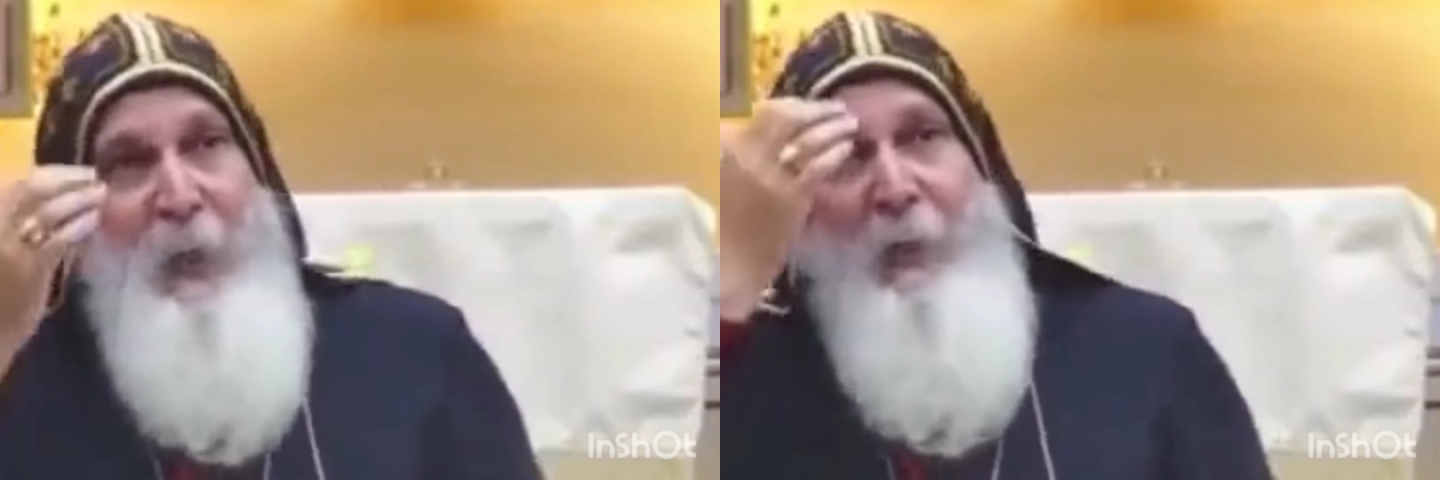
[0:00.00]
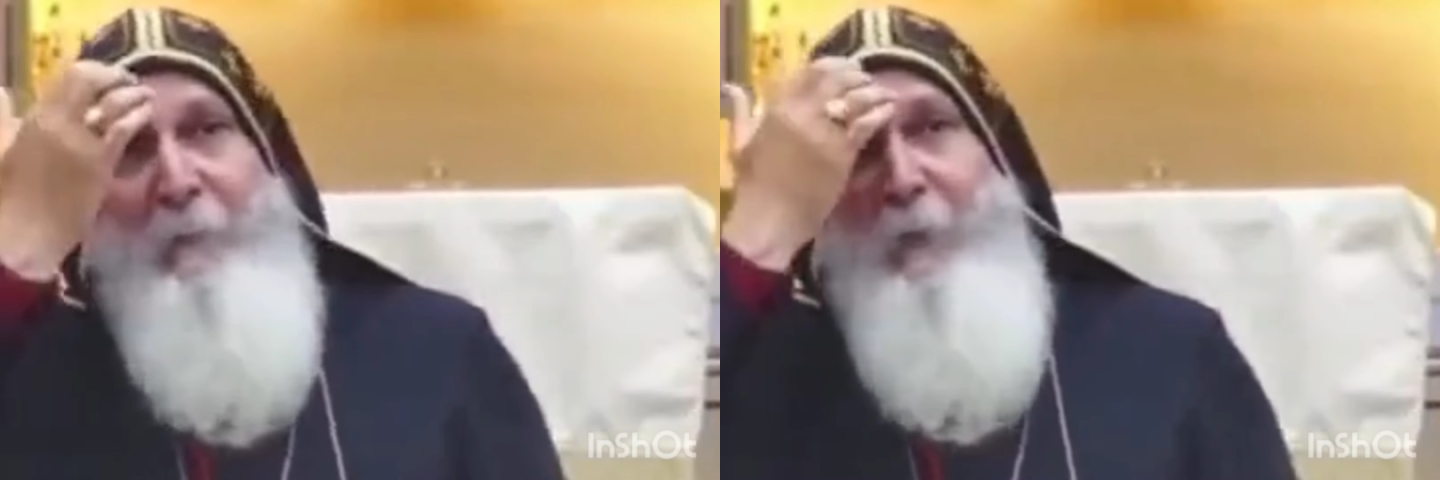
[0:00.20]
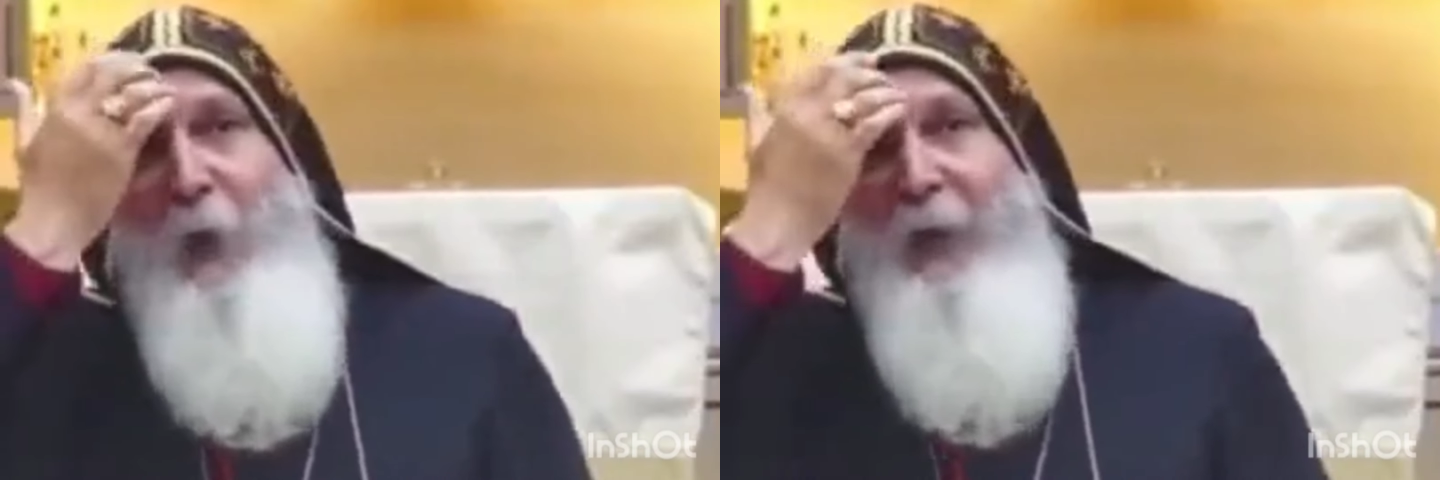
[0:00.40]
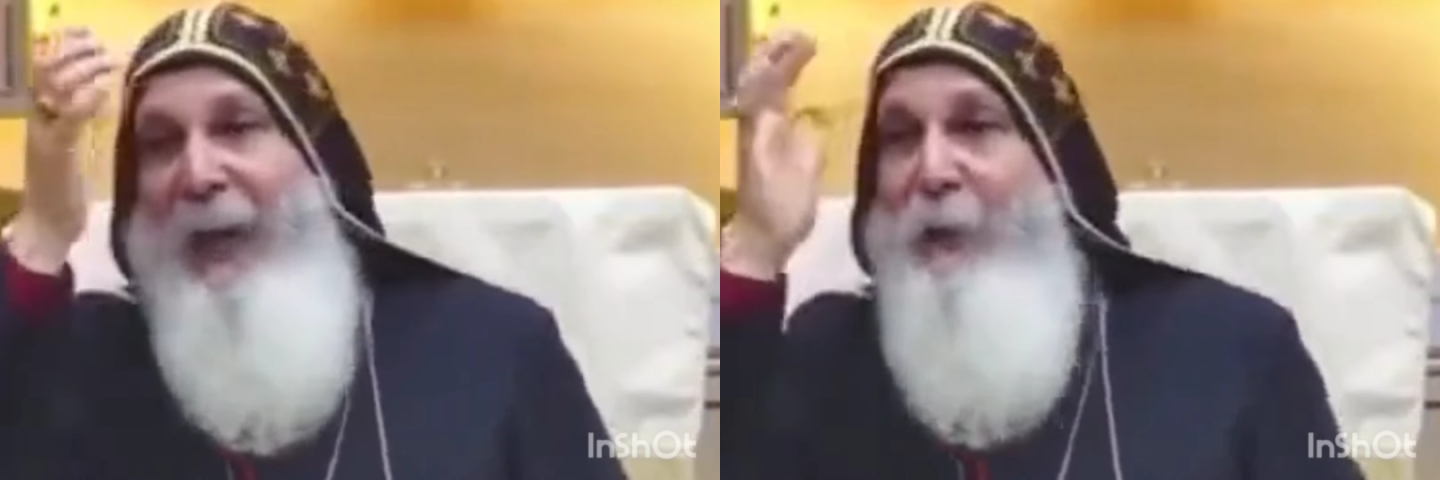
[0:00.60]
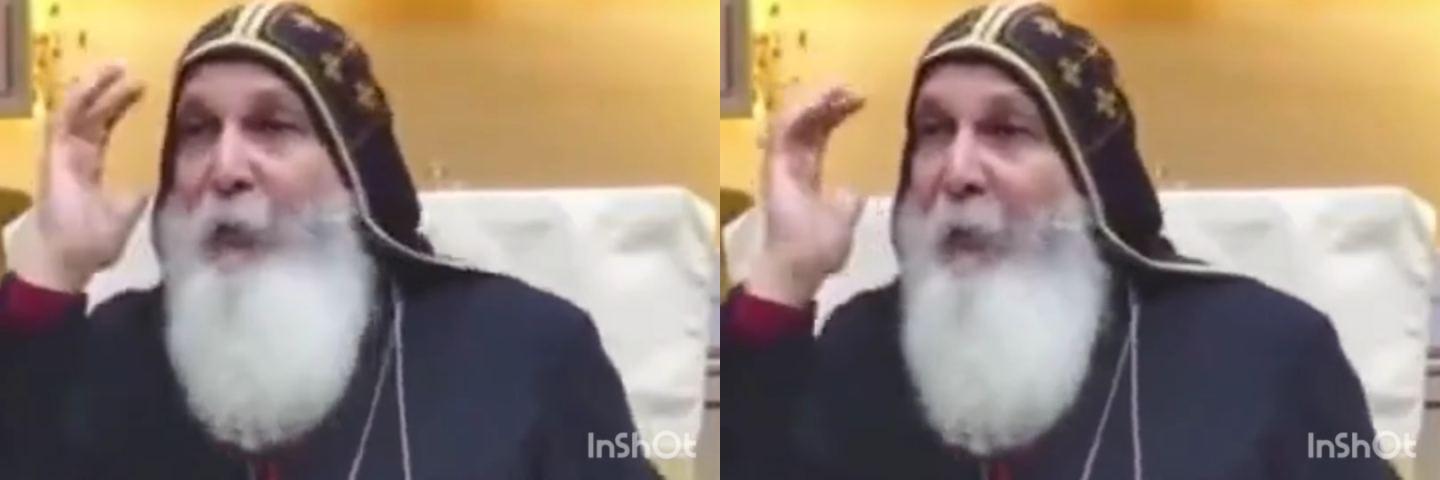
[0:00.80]
the
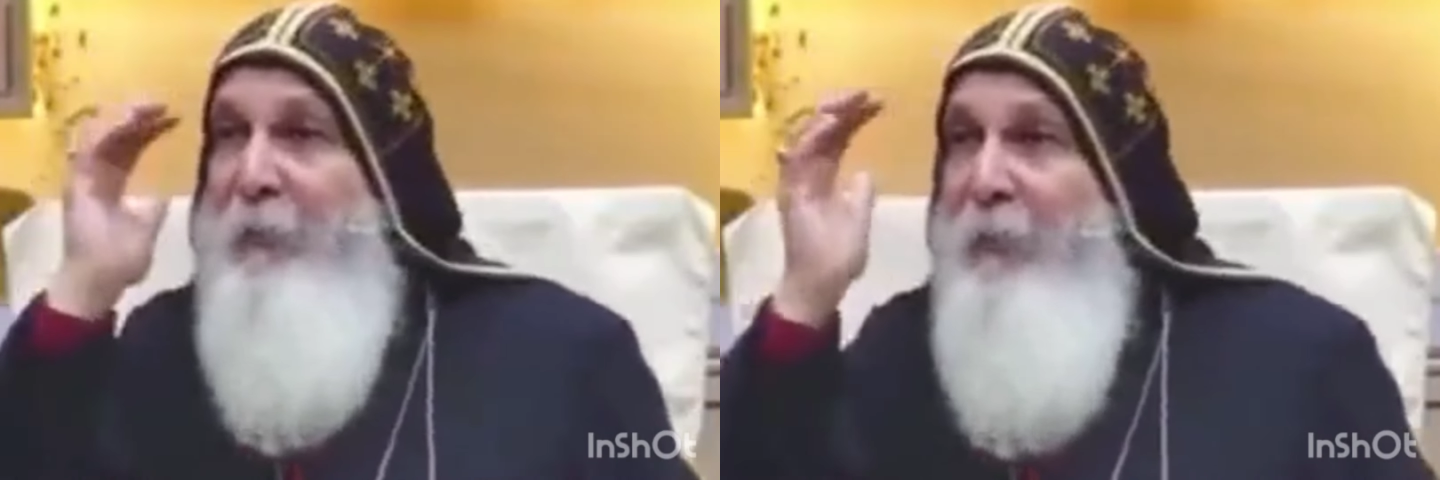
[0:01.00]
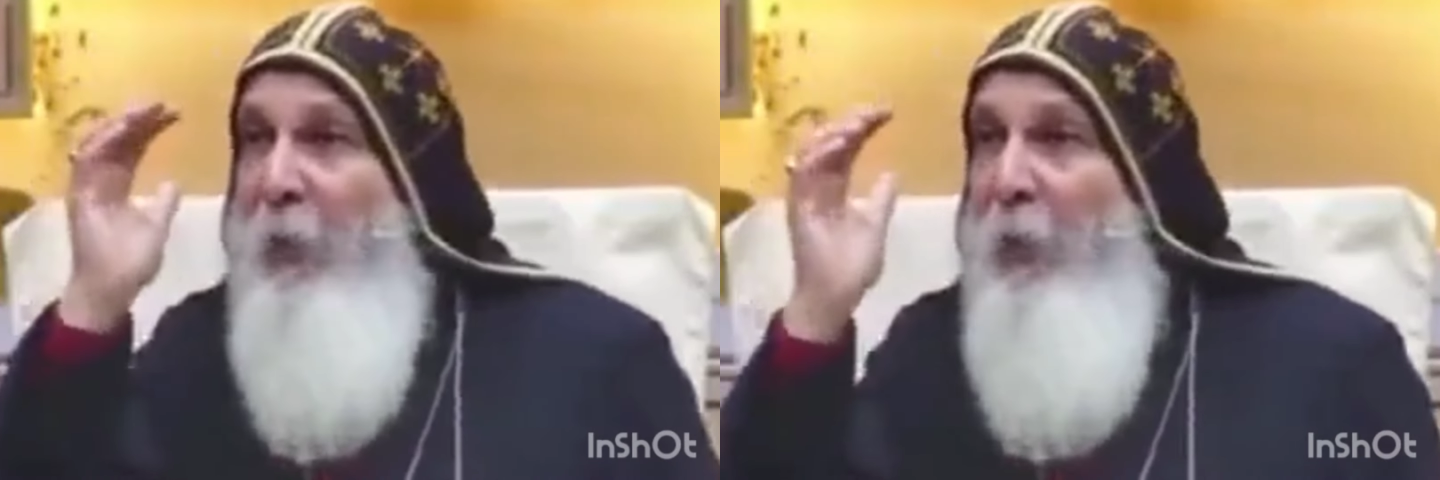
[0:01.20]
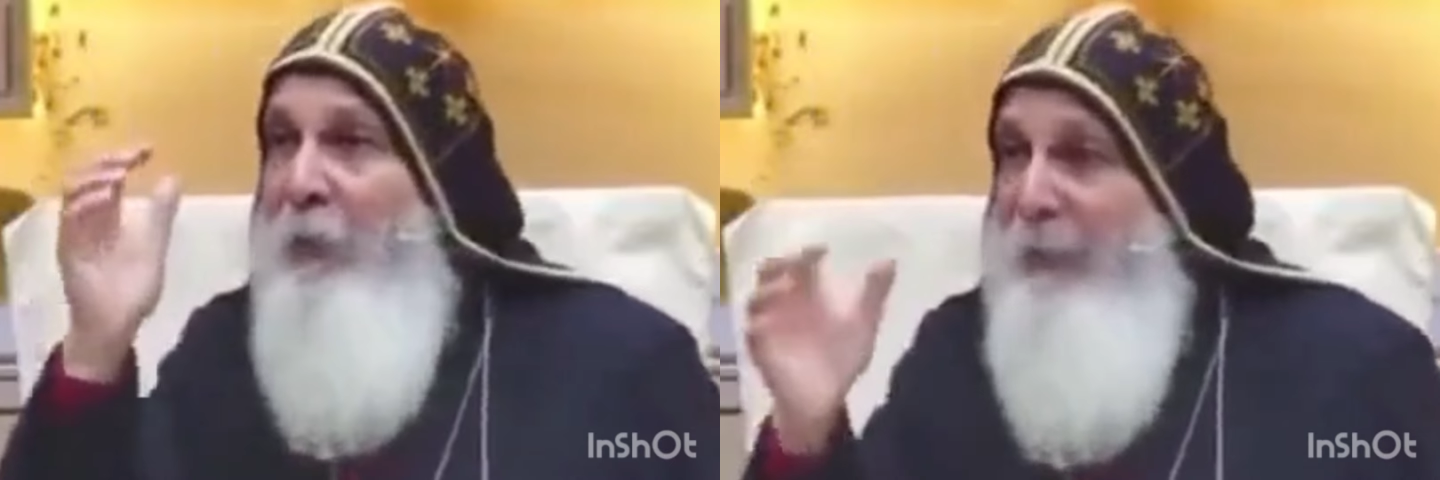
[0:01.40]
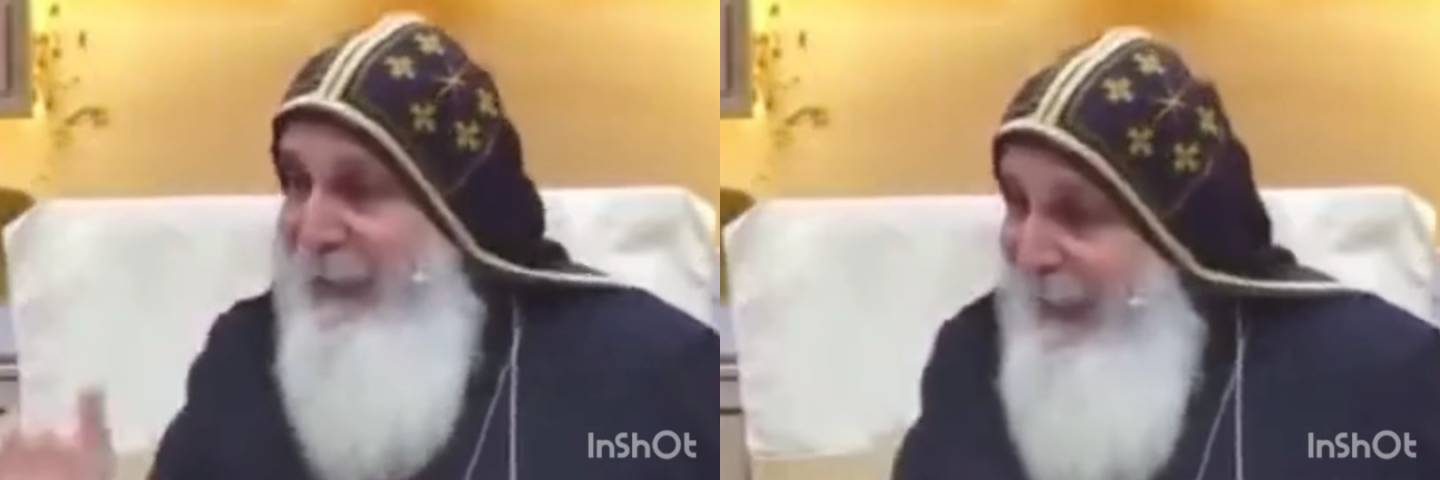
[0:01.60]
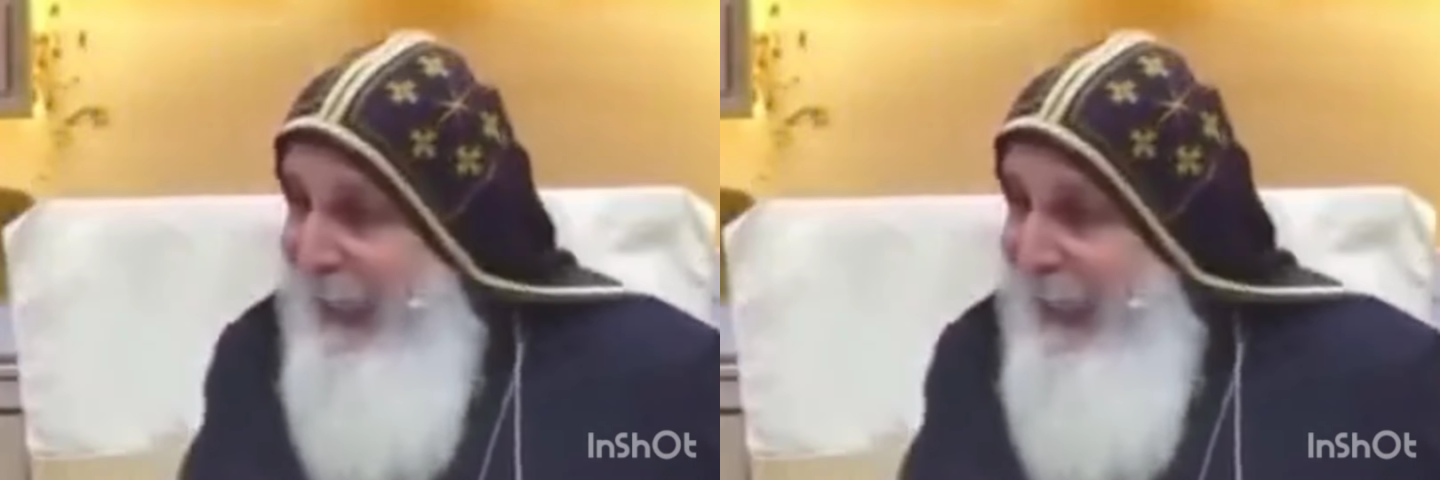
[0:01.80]
forehead your thought,